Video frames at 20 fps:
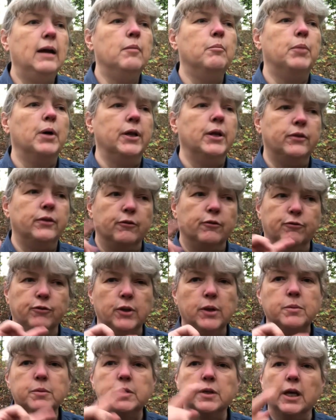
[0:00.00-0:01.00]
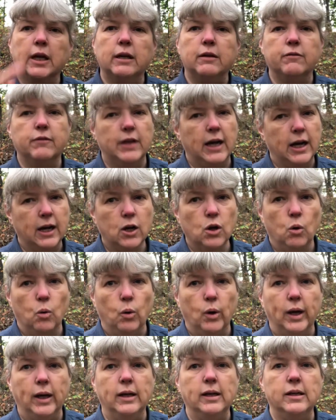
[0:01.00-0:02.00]
But the flip side of that
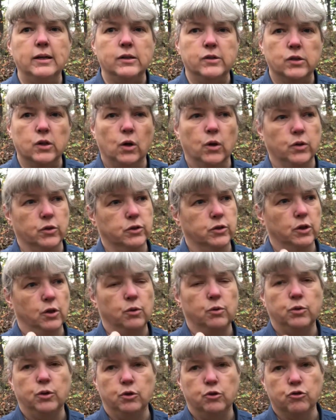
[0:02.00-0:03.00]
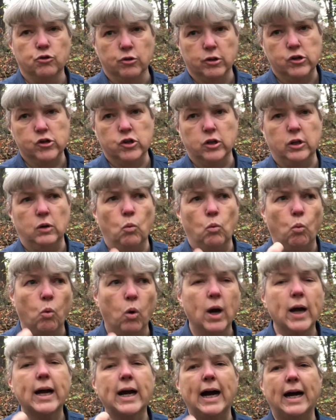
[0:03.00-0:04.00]
coin is also nutrition.
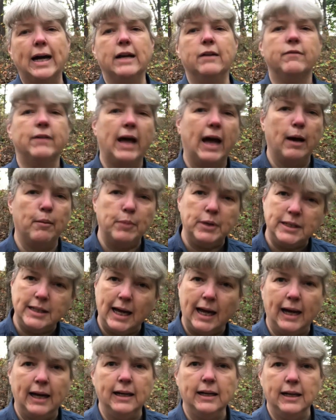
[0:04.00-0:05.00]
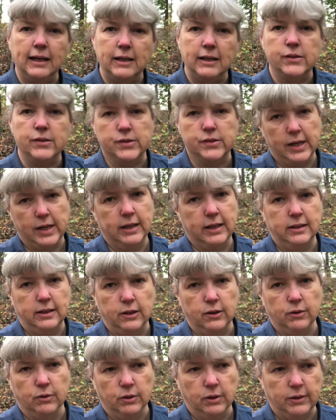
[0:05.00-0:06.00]
What kind of habitat is that
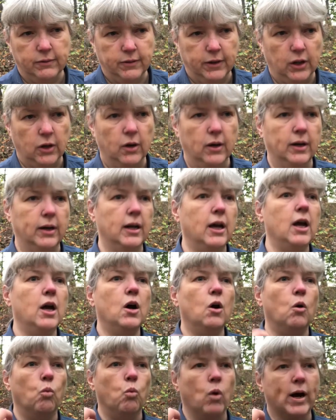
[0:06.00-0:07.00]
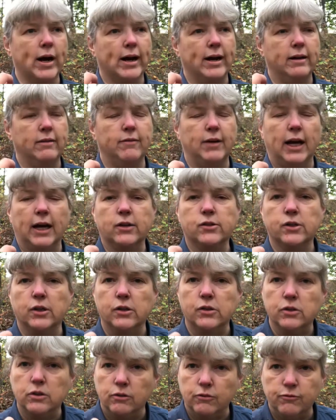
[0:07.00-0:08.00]
deer living on? What kind of
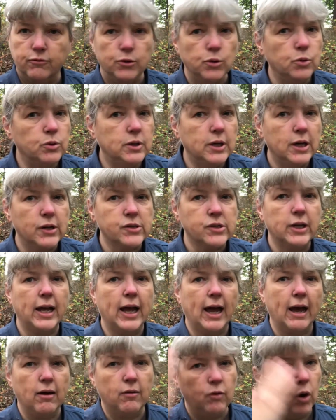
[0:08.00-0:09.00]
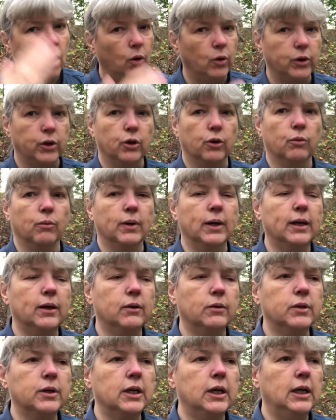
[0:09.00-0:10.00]
access to food does it have all year
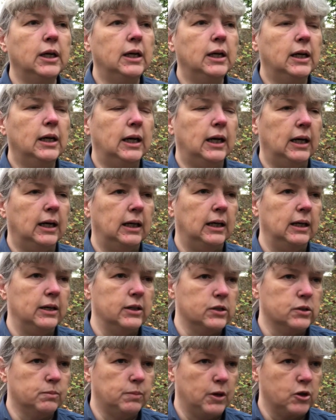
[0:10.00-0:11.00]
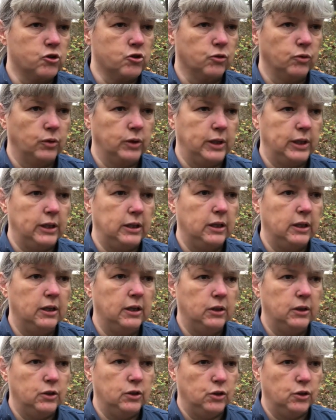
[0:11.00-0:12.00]
round, especially
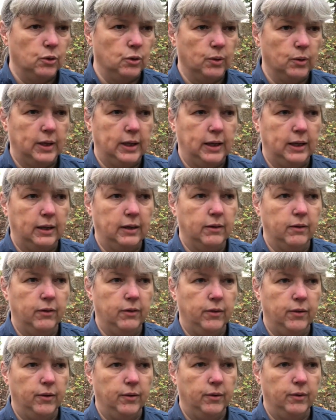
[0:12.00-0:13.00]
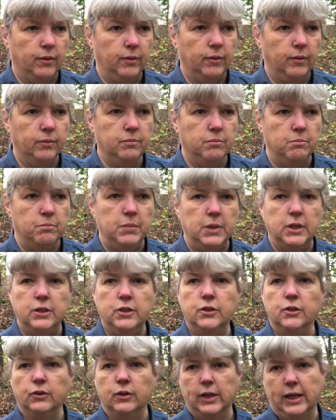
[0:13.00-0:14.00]
during the mid
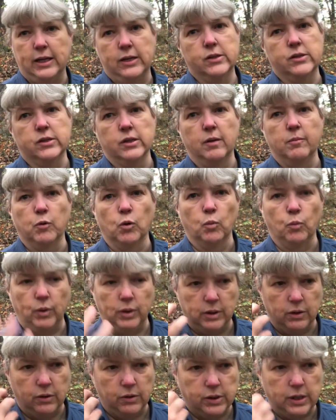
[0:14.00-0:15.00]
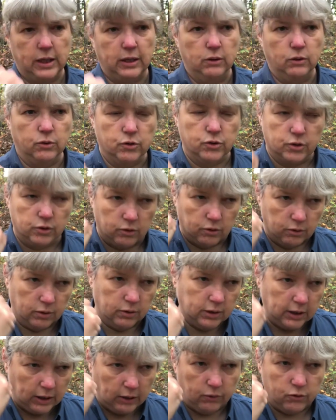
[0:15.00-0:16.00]
to late summer when those antlers are,
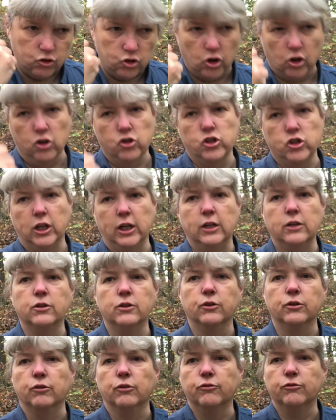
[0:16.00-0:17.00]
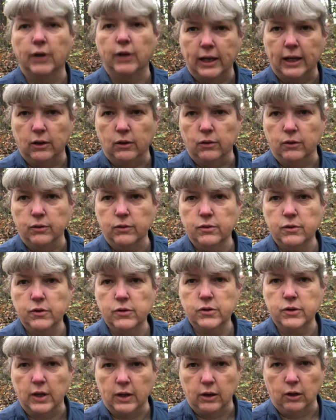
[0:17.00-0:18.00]
charging into their final
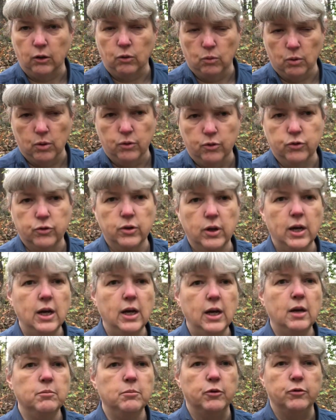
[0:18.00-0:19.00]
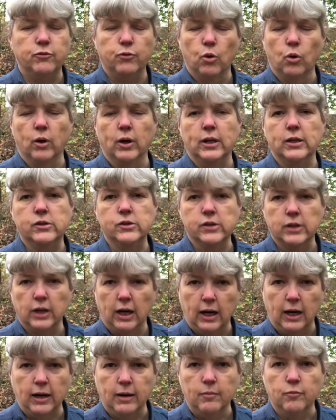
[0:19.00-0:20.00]
set of growth before it's
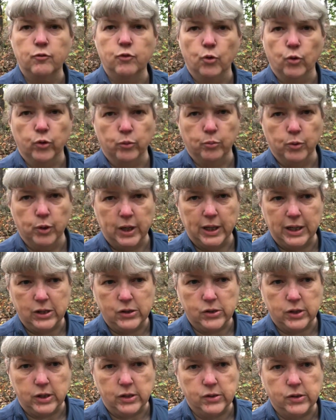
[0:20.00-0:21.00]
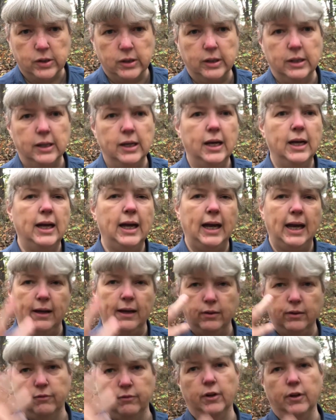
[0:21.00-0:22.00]
time for the breeding season
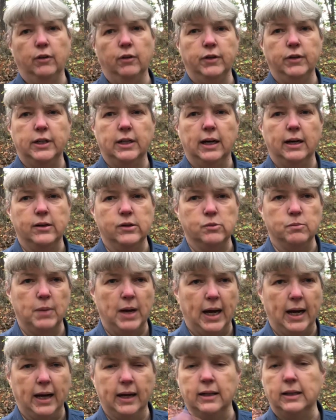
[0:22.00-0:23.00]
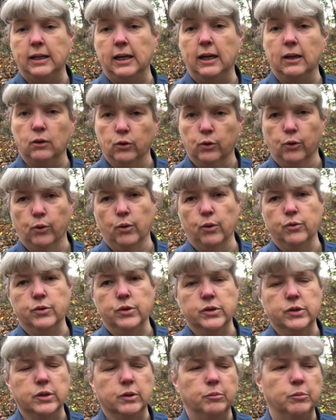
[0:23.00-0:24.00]
and the velvet dies back and the antler growth
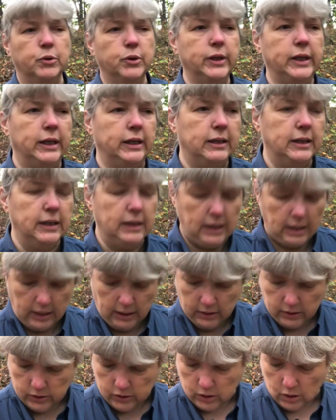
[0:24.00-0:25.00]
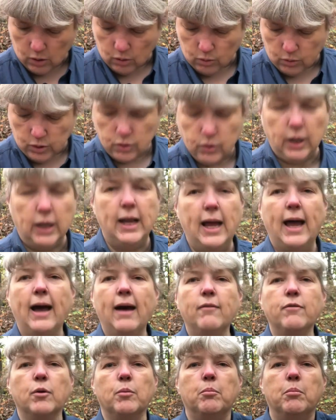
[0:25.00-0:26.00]
is complete. So you can
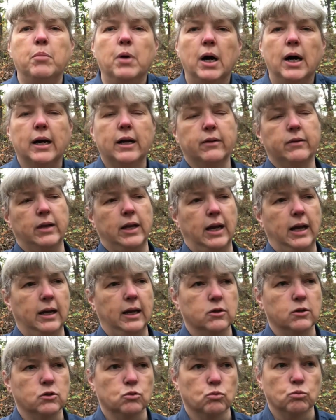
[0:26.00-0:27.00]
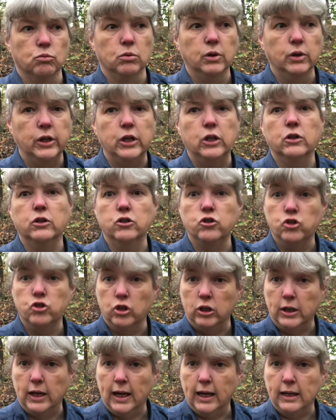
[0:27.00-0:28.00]
have a buck that has really good
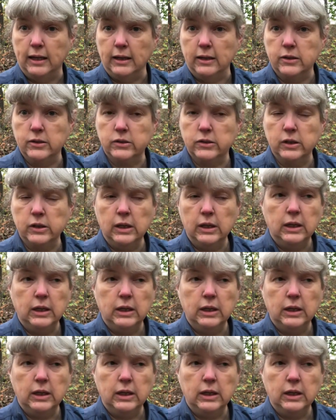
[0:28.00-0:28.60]
genetics,